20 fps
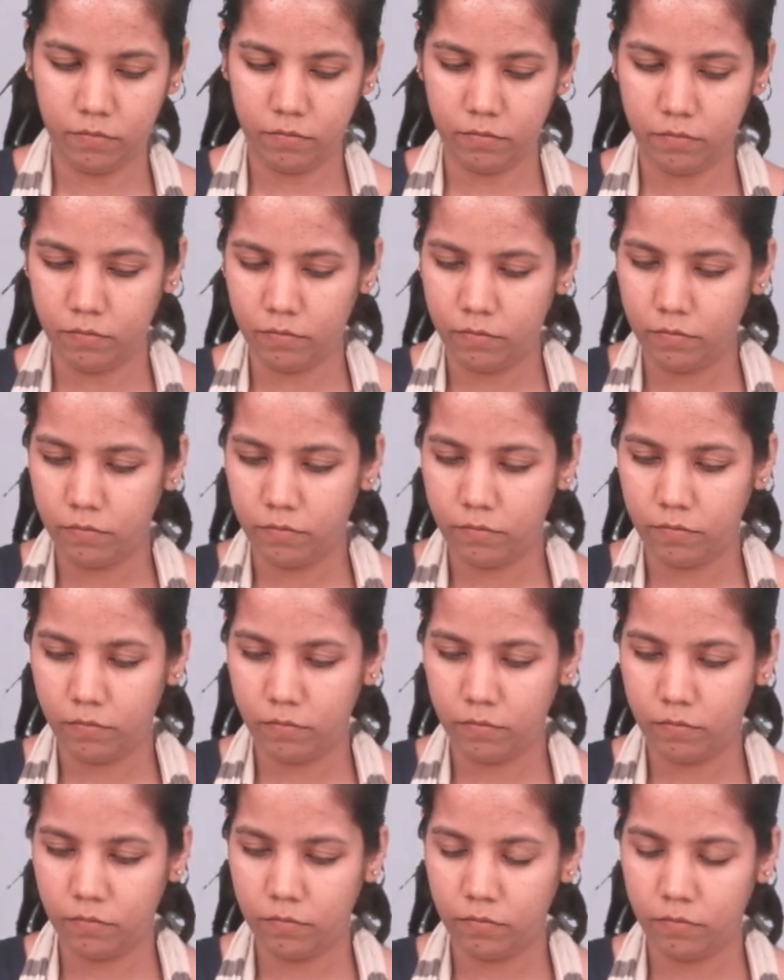
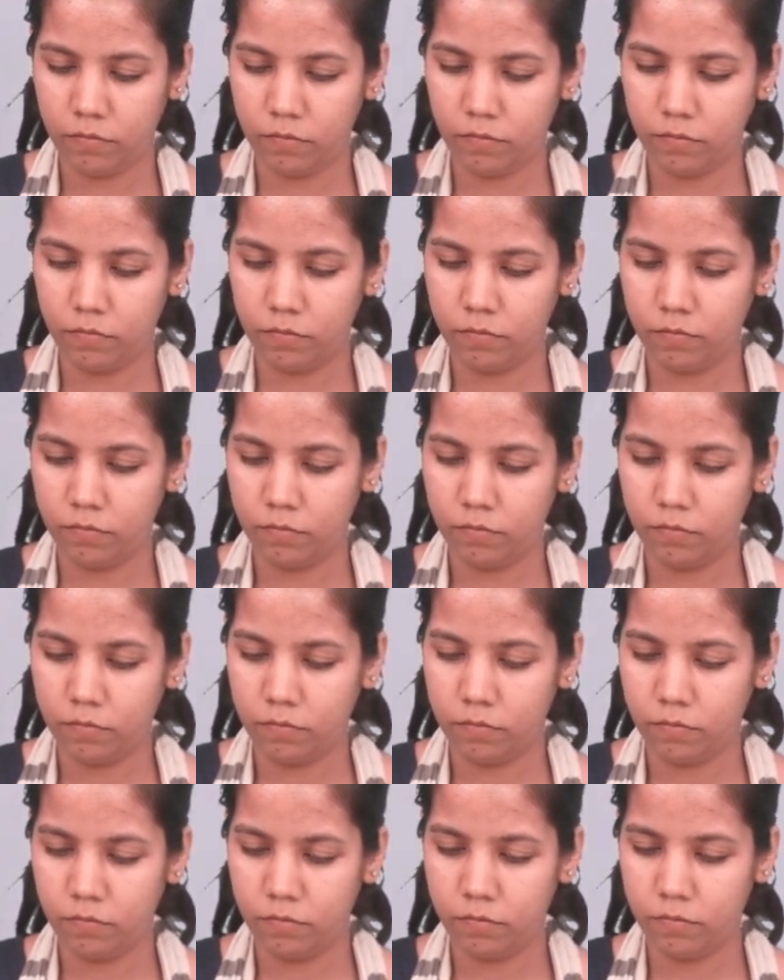
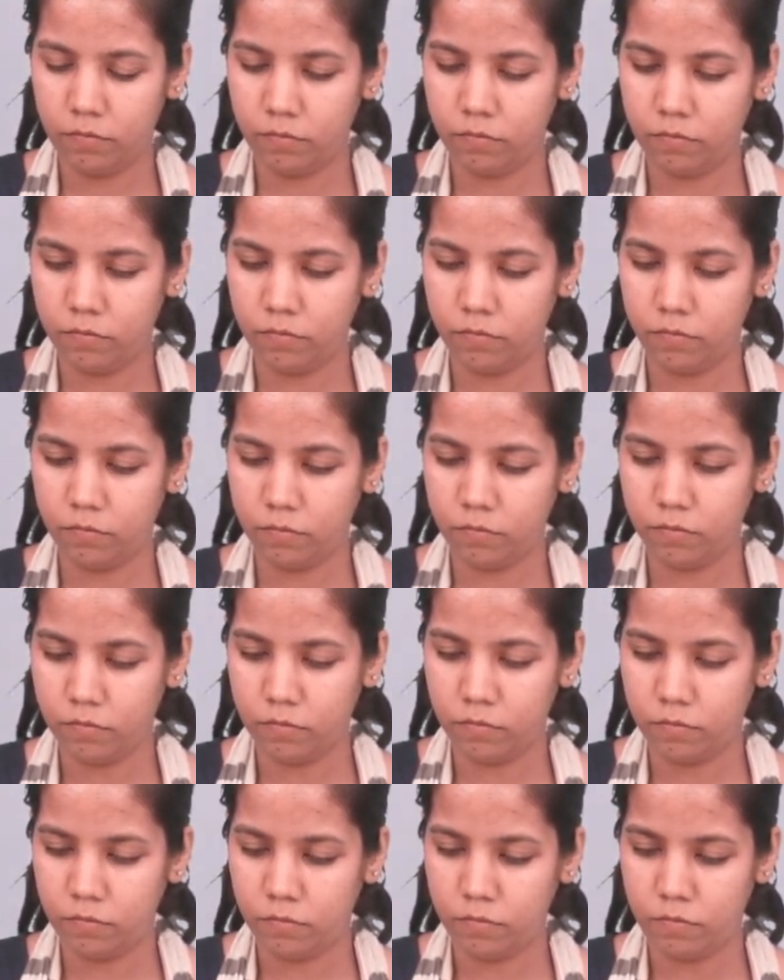
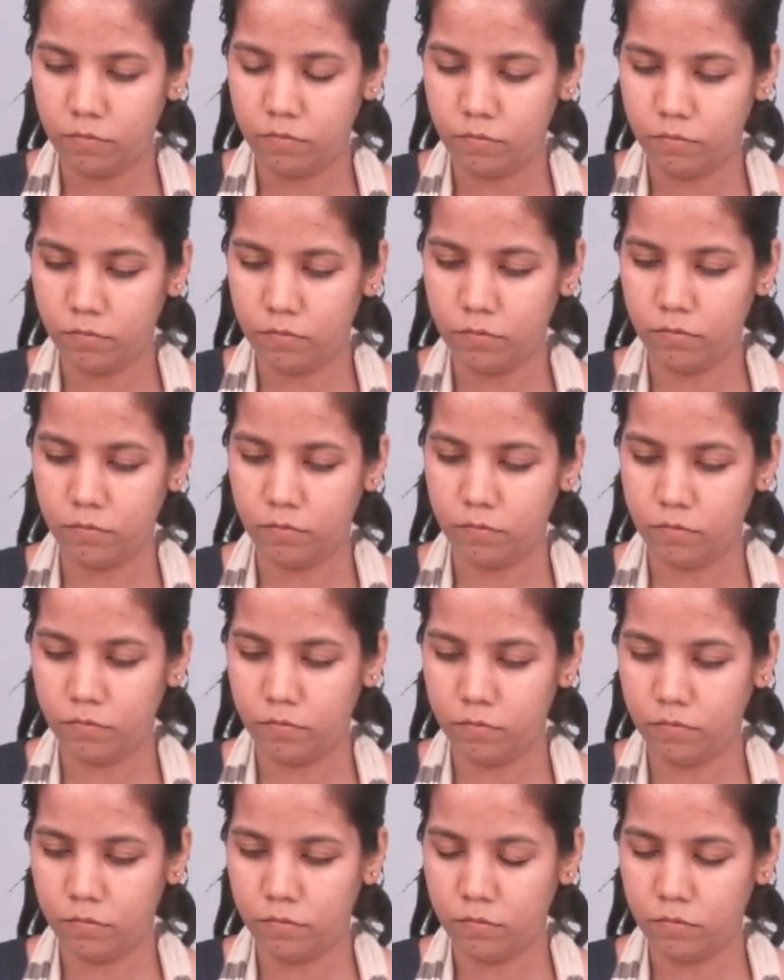
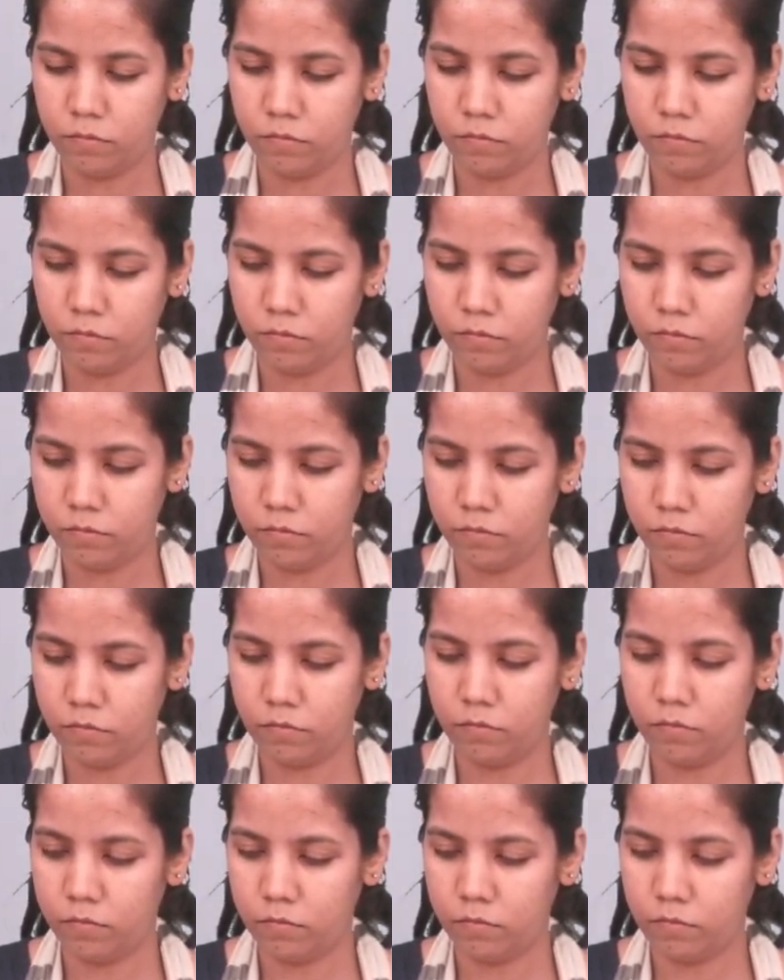
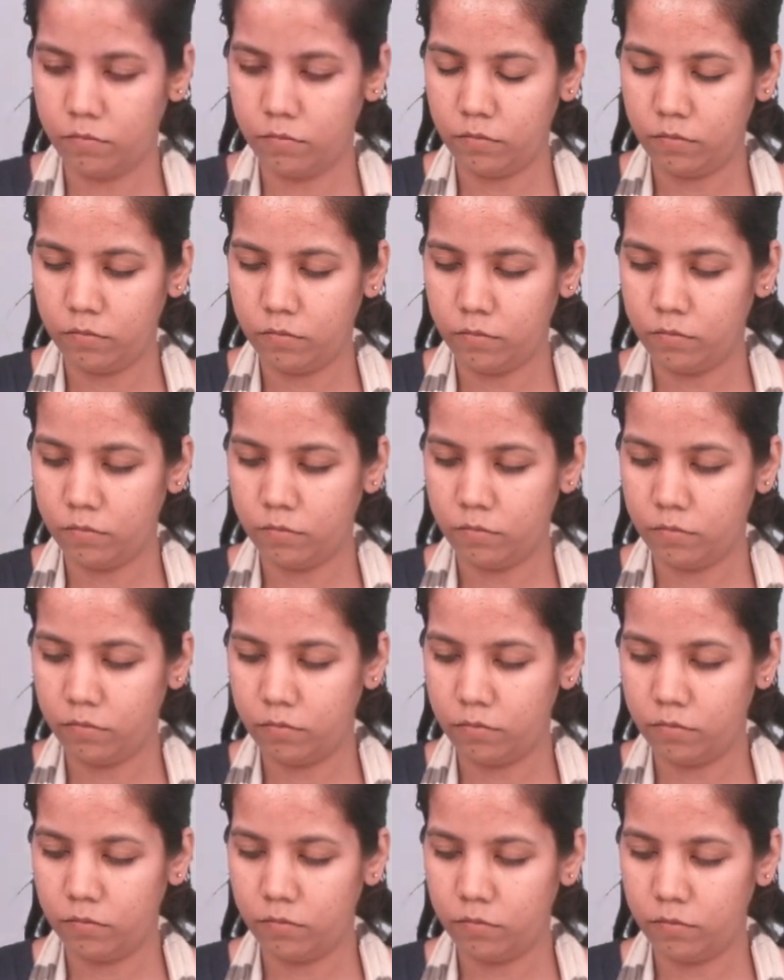
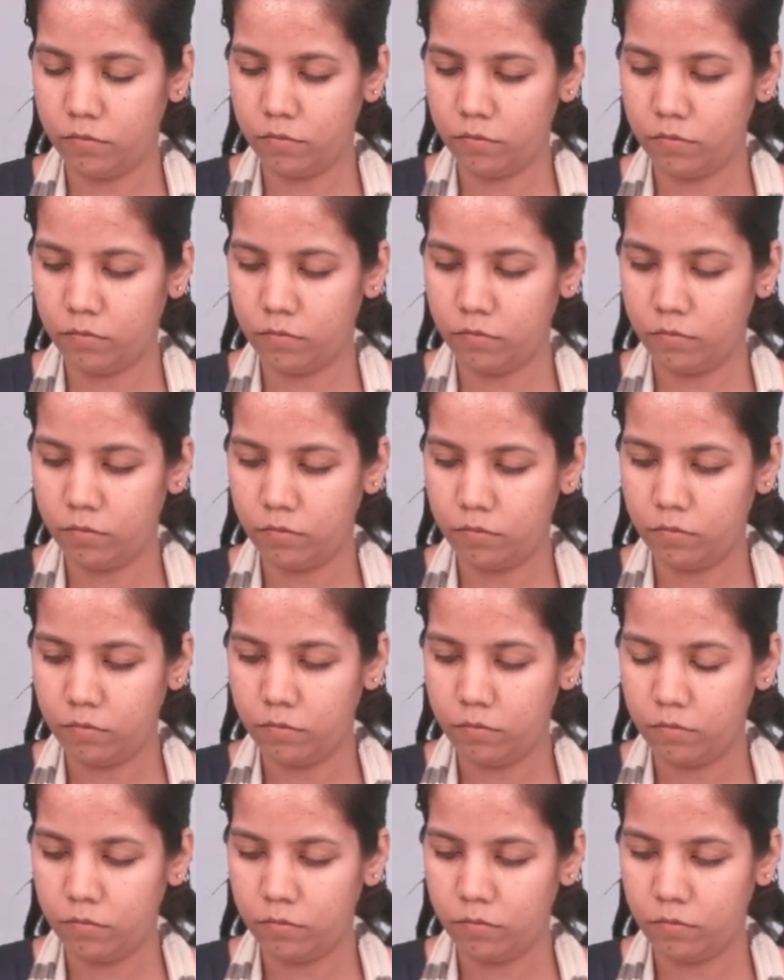
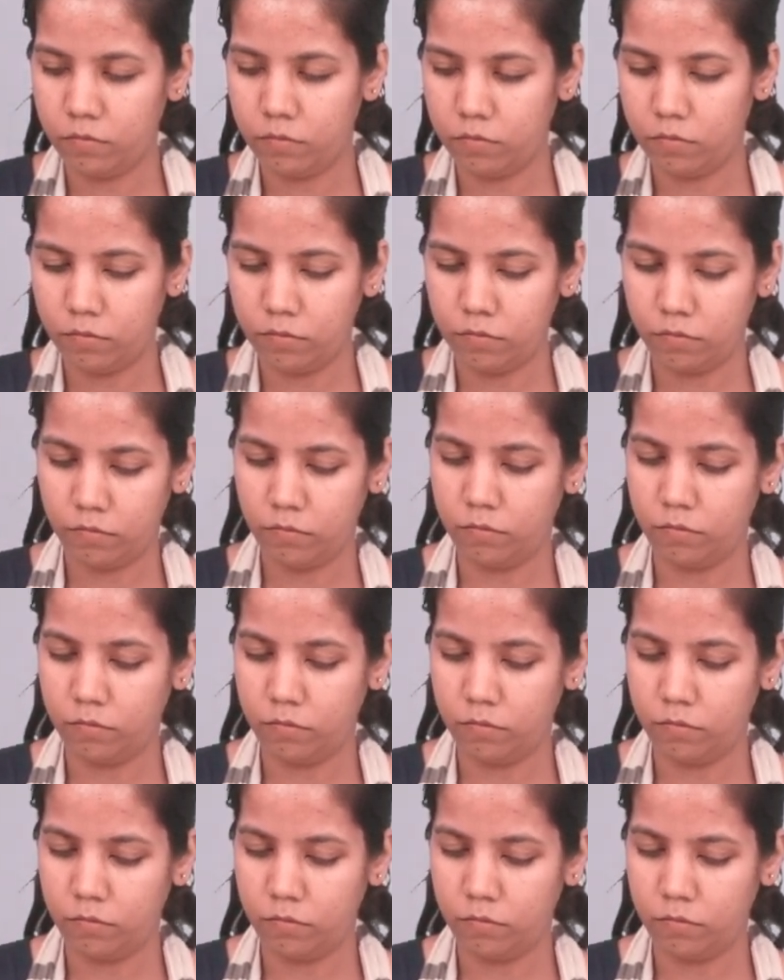[no speech]